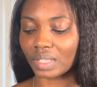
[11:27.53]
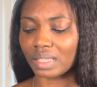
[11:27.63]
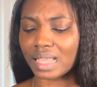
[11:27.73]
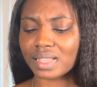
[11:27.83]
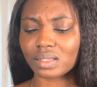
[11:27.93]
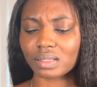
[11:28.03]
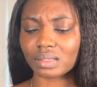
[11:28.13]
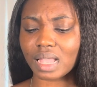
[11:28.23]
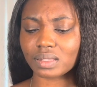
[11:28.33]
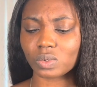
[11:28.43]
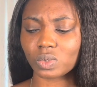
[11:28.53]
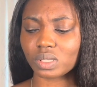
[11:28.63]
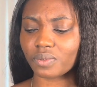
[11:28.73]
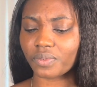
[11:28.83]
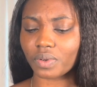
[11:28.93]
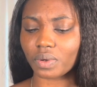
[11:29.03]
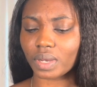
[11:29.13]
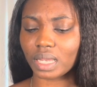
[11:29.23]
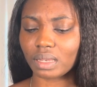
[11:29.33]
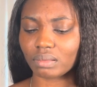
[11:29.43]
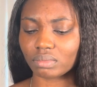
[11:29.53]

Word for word: That's that's Lucifer, right?